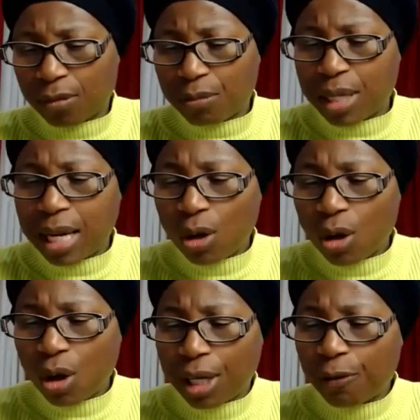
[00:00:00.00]
May the
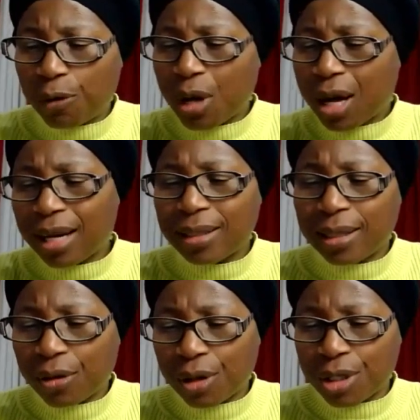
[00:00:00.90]
Lord give you and I
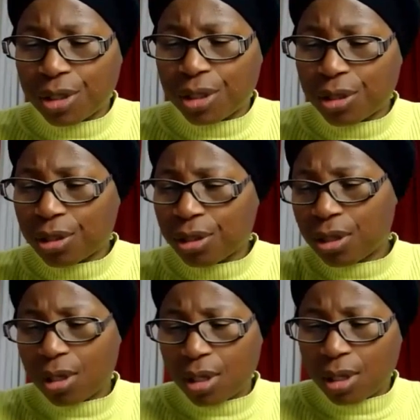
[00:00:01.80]
the grace
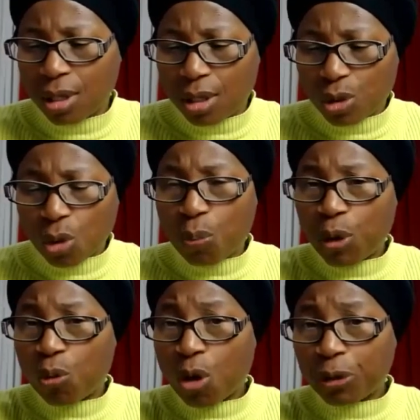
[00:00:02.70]
to
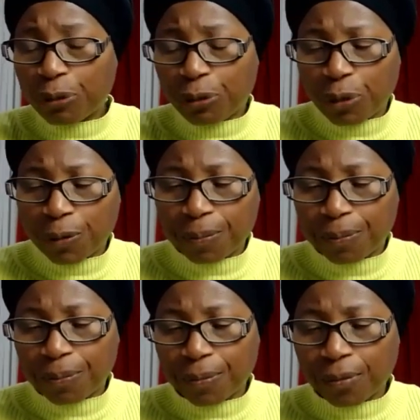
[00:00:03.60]
be watchful,
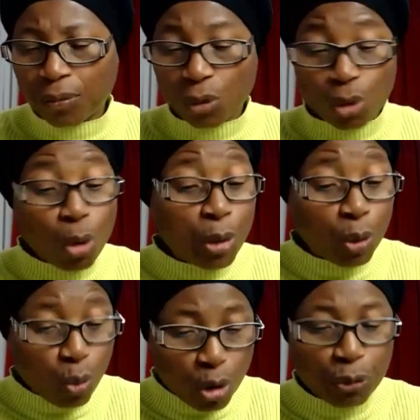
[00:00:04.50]
to
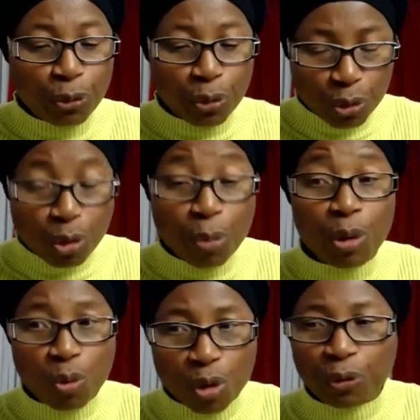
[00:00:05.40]
be watchful, to
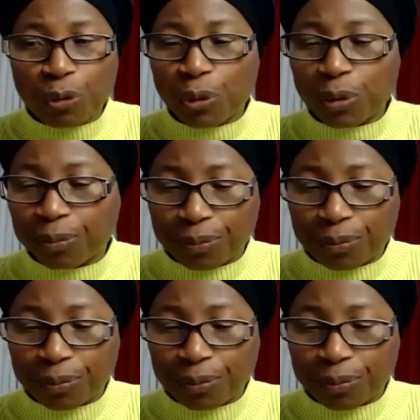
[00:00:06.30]
be watchful.